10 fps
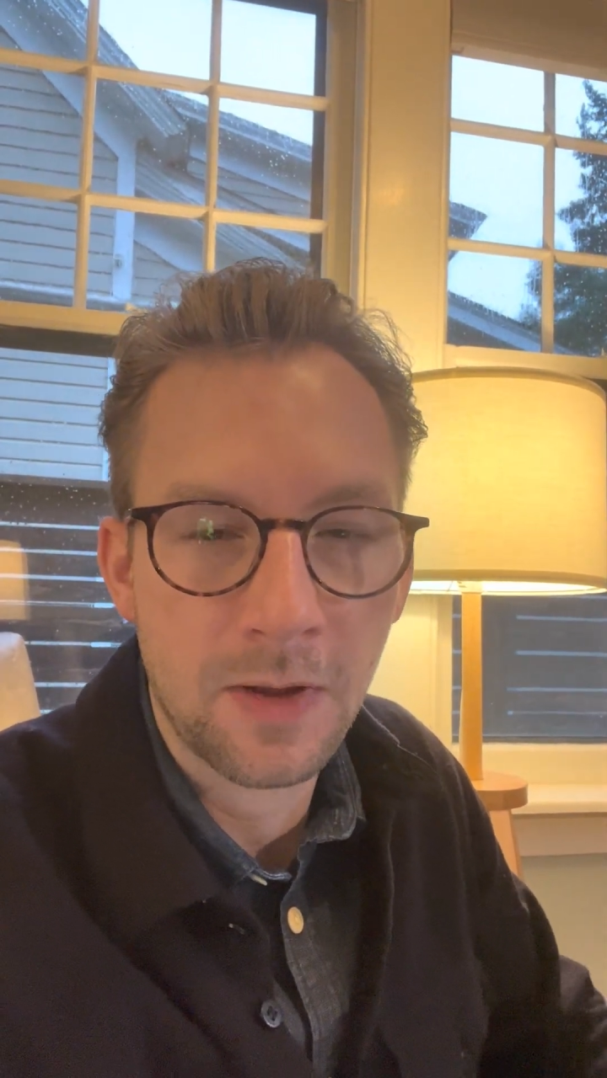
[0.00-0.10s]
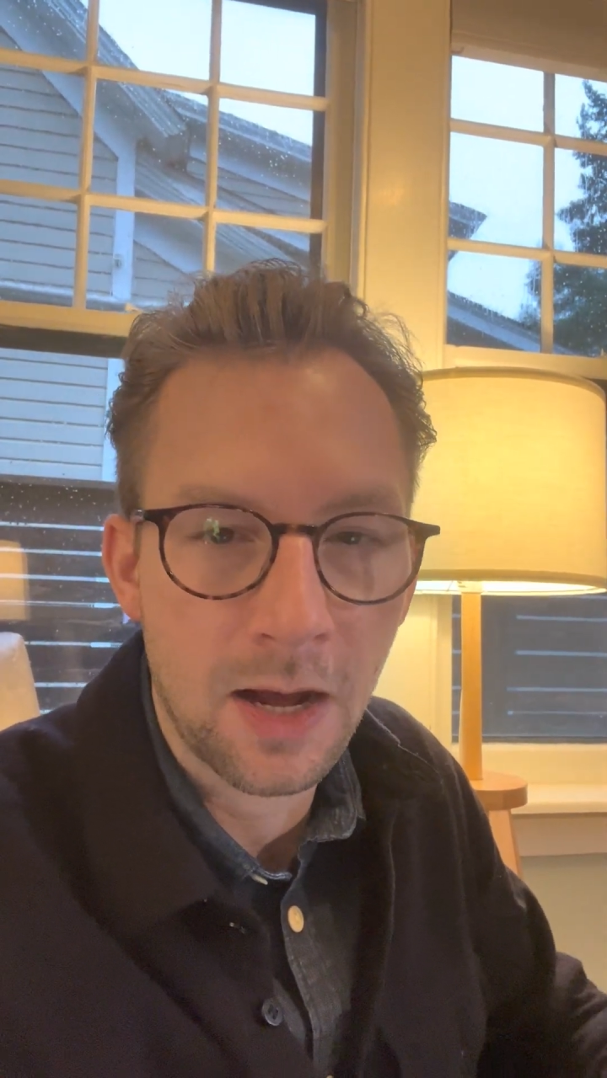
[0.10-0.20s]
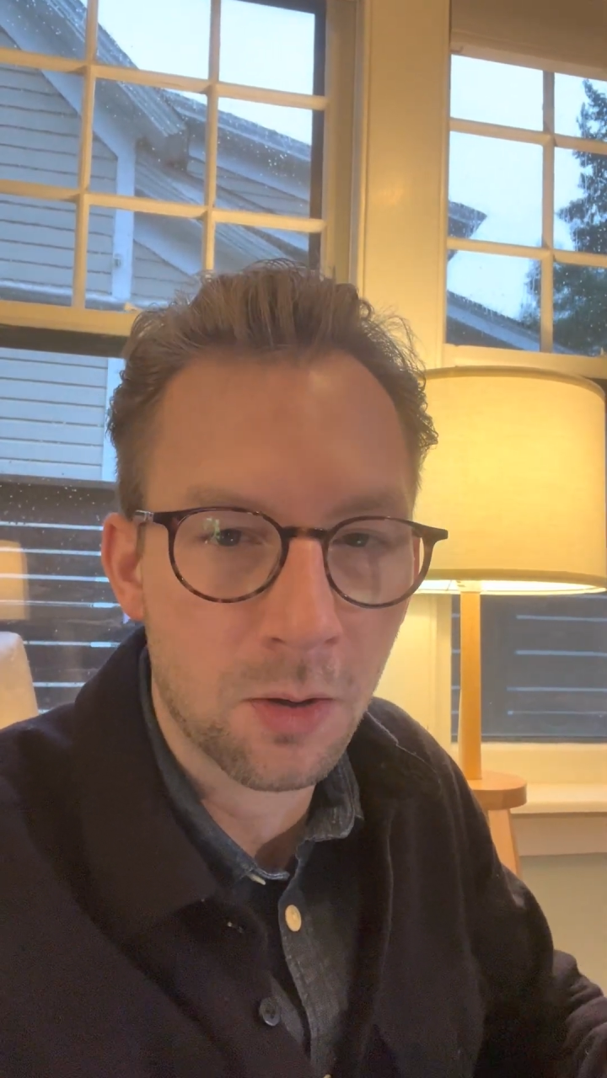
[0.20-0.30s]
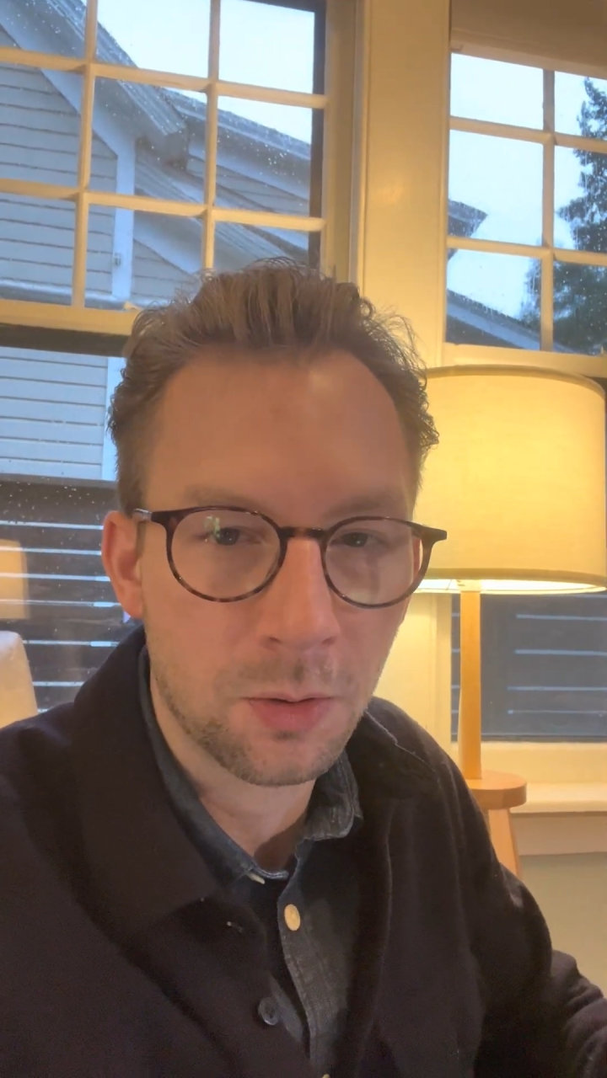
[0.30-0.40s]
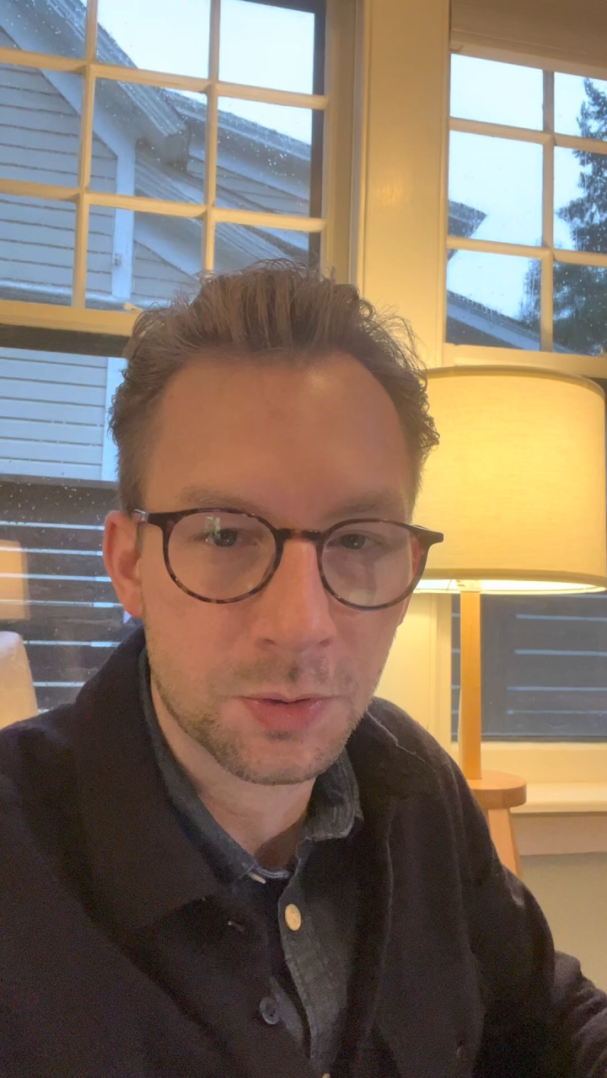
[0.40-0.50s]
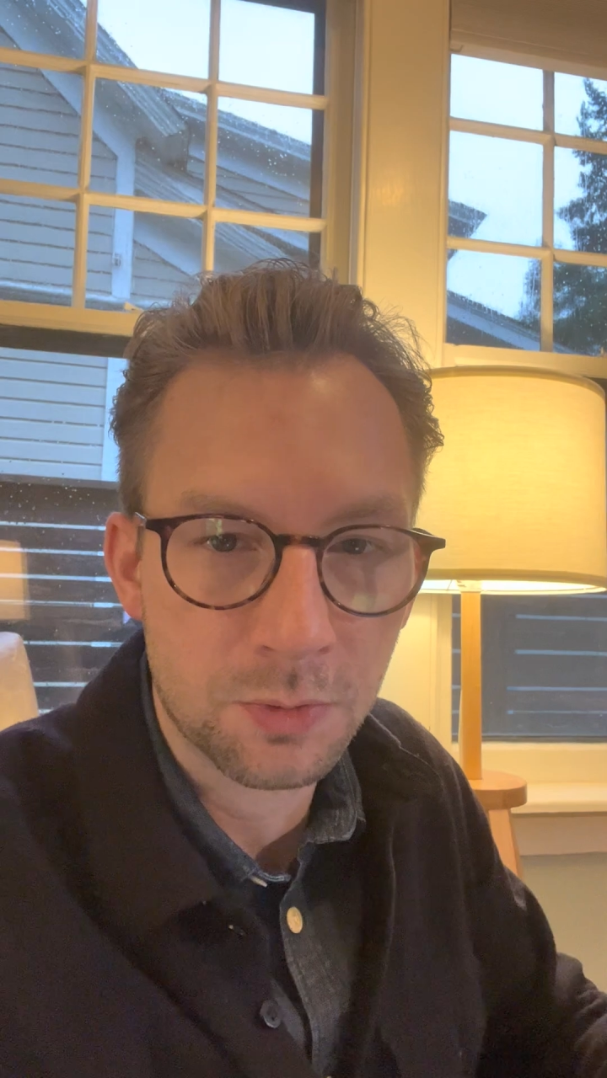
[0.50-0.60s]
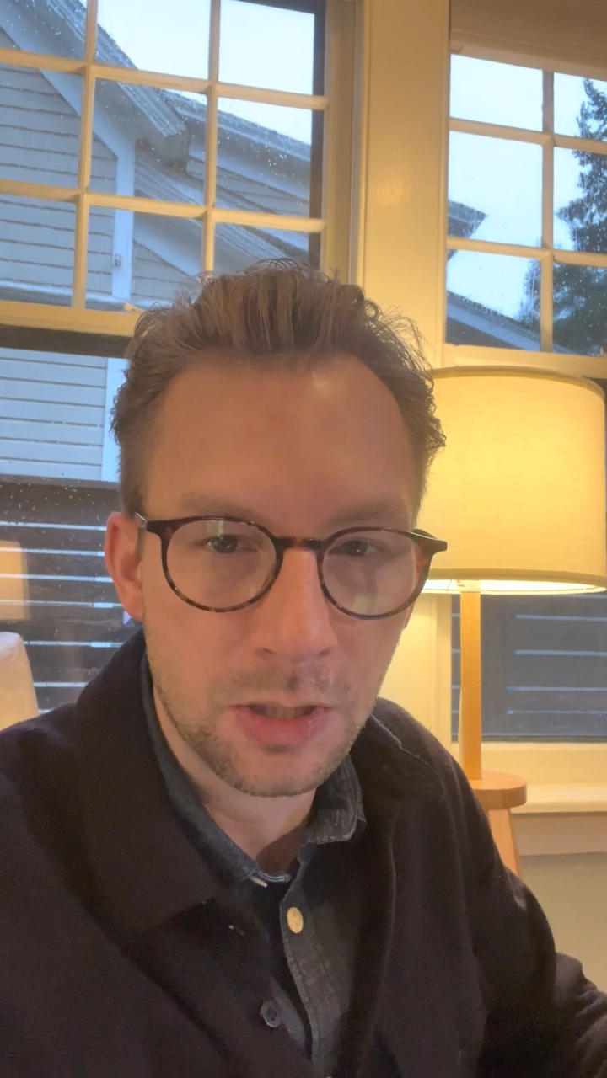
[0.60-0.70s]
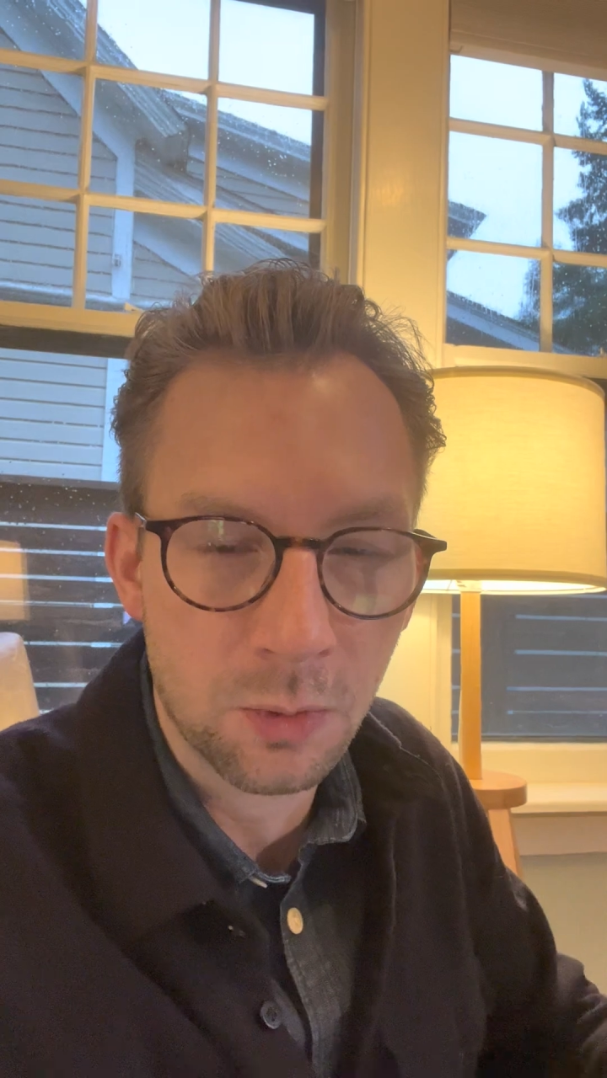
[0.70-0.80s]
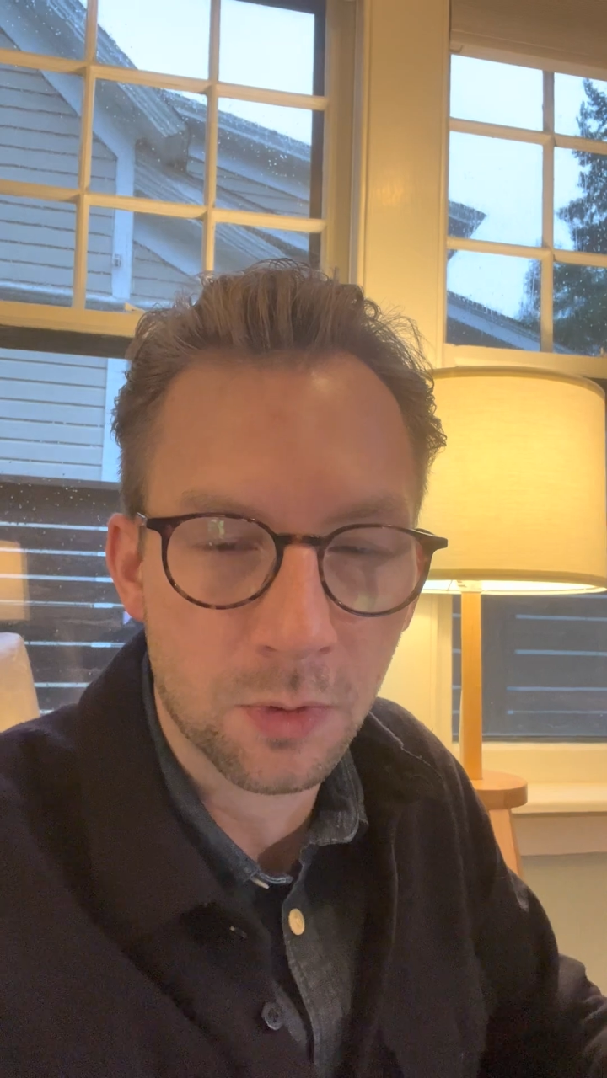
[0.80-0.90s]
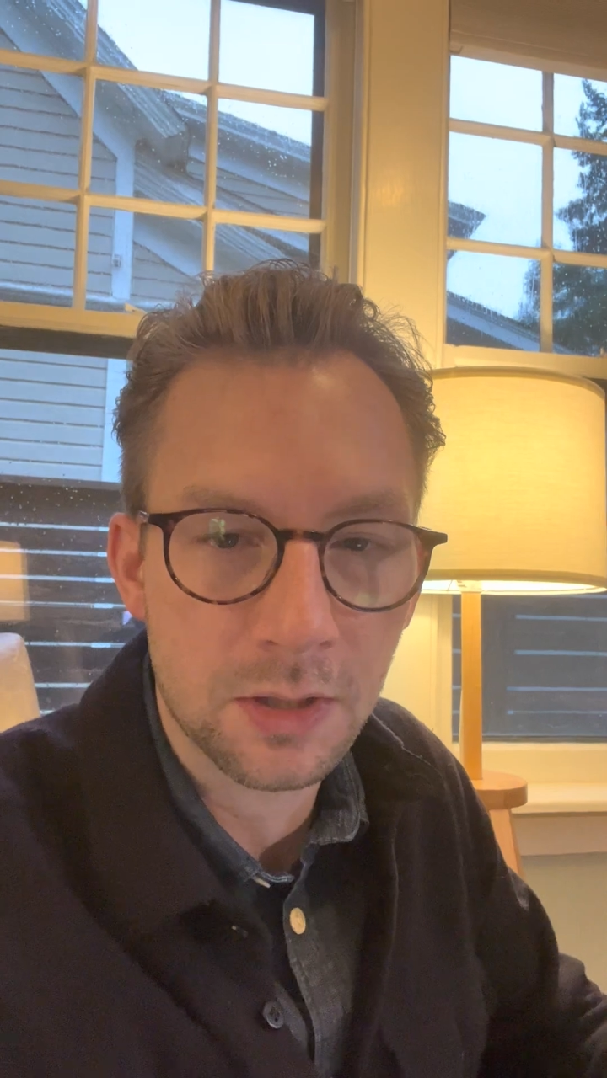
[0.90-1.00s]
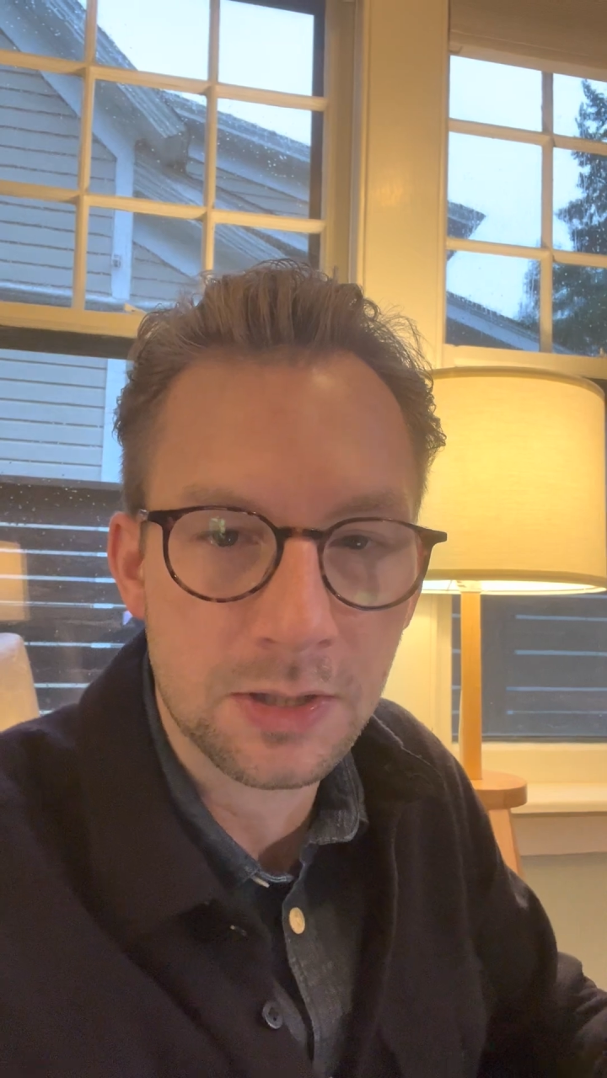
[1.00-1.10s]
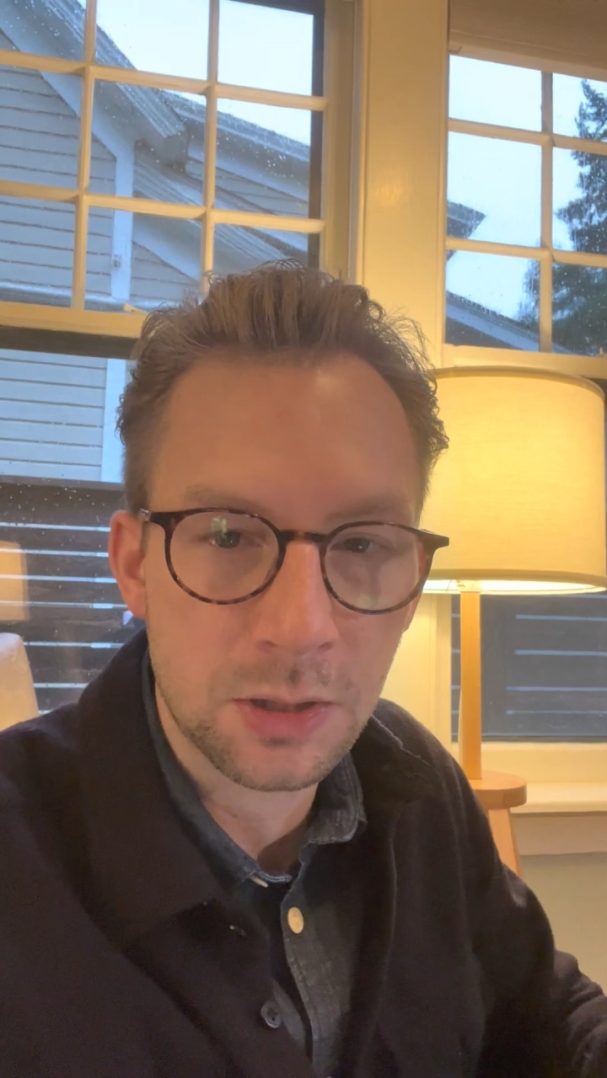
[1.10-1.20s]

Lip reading: how close reading works,